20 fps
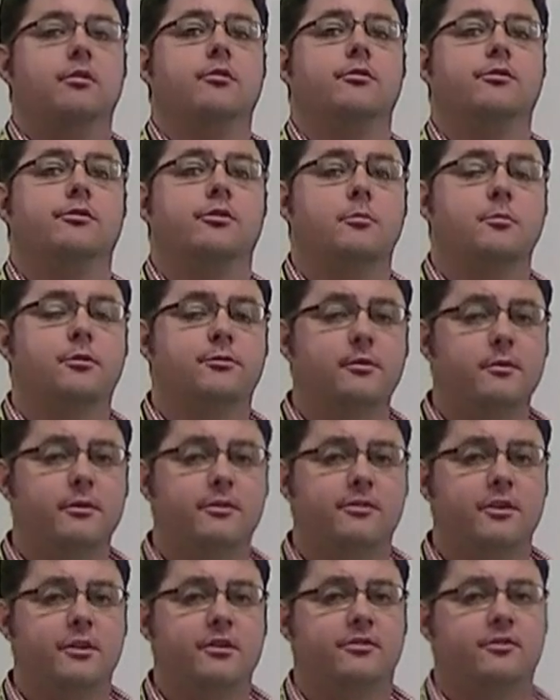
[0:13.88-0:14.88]
So before we
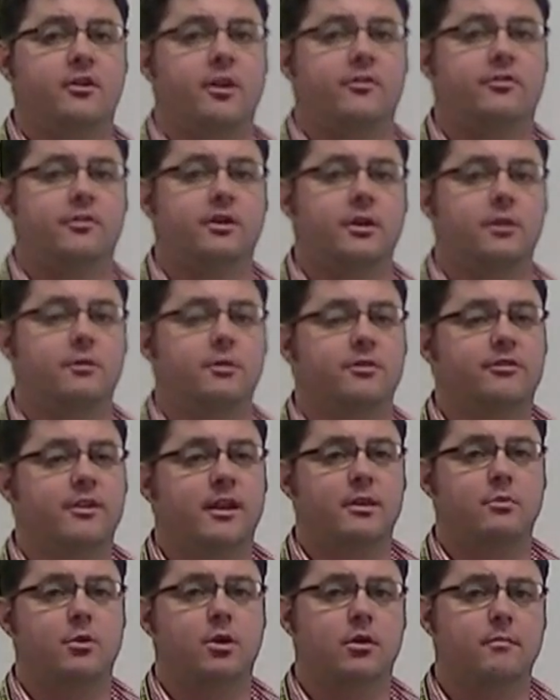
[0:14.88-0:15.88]
start discussing
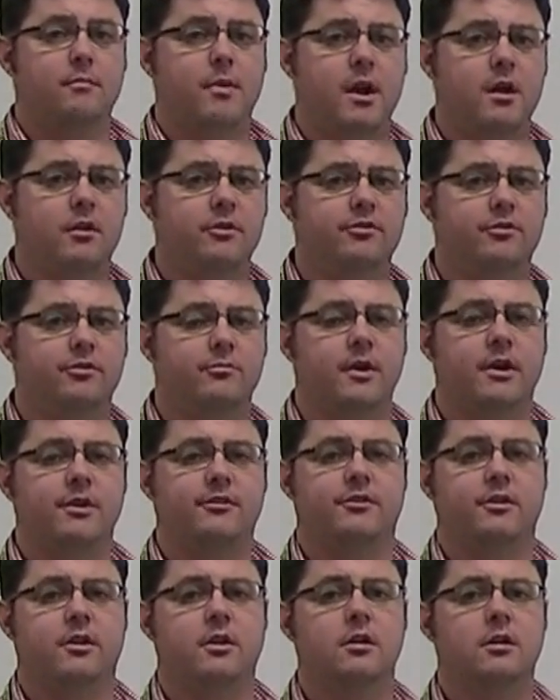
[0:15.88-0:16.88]
exactly what comparison
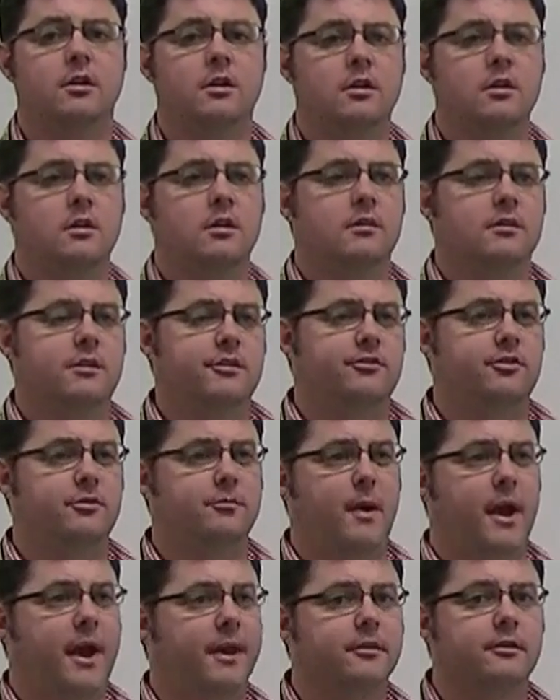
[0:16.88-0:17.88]
rates are, let's just
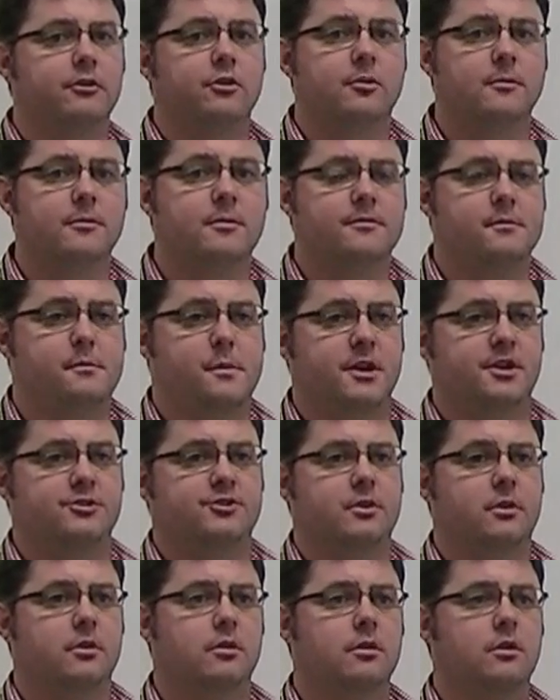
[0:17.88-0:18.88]
paint a little bit of a
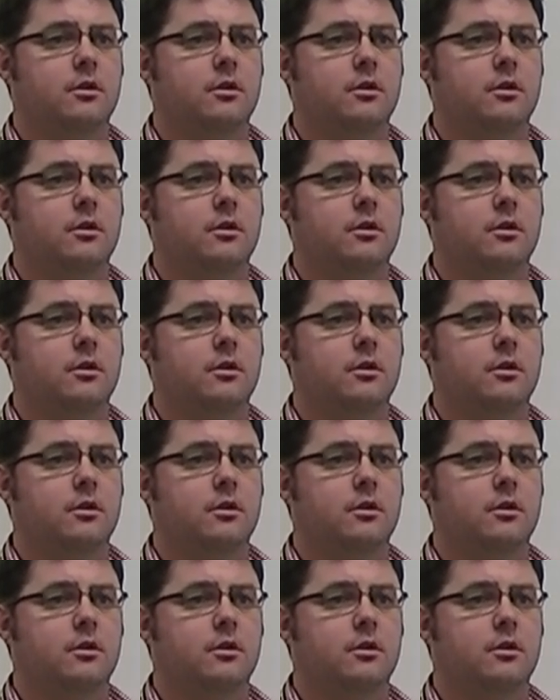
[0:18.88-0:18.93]
picture.